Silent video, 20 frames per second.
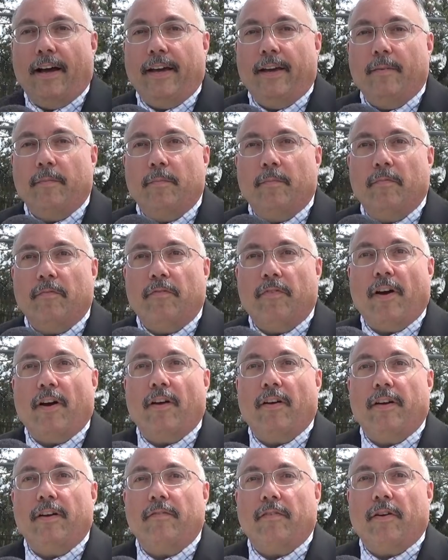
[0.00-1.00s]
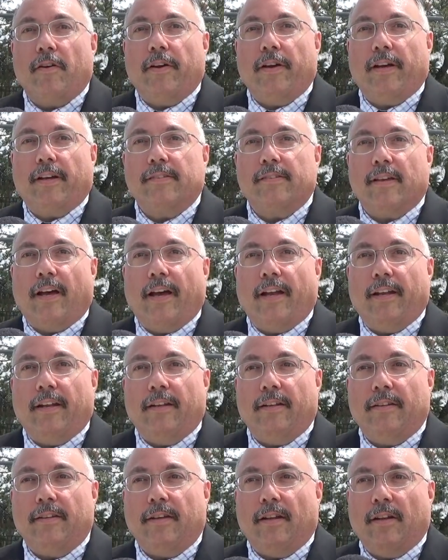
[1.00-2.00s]
am very excited.
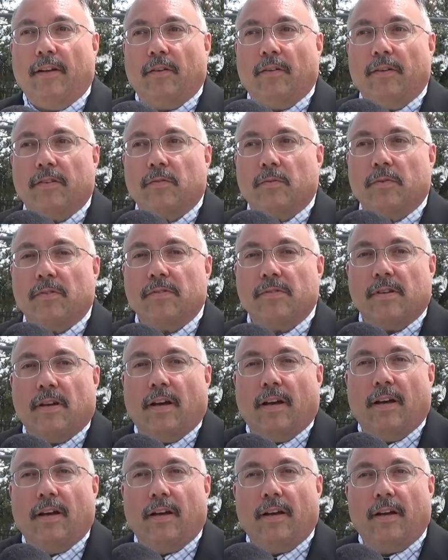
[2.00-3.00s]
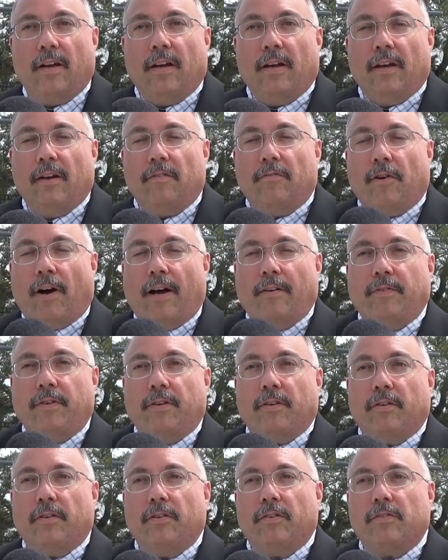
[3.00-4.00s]
This was 5
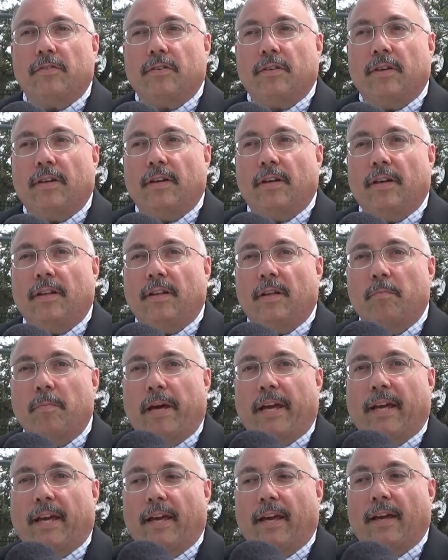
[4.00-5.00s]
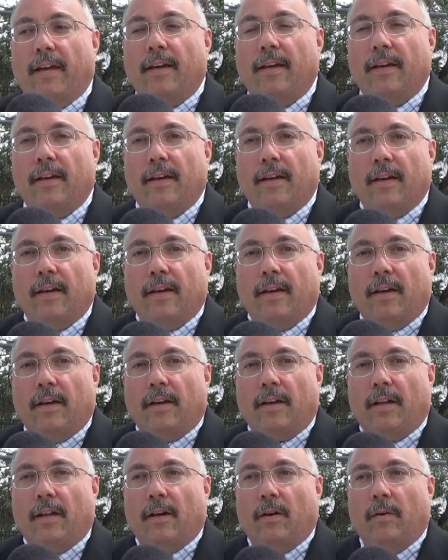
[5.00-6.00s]
years in the making.
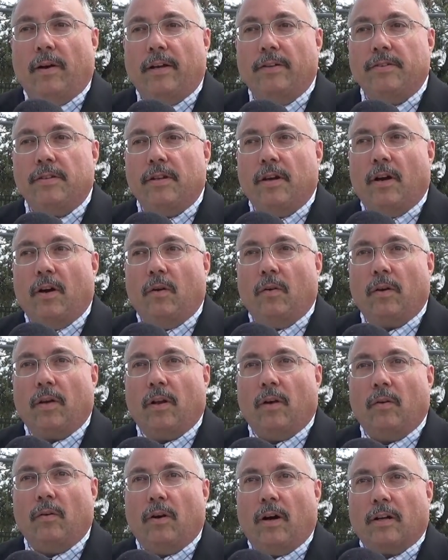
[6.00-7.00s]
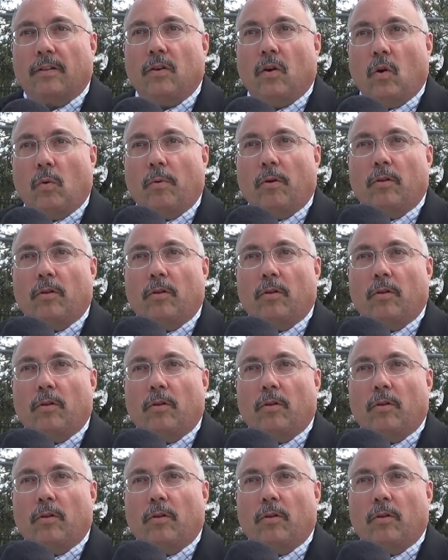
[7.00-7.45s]
As you know, October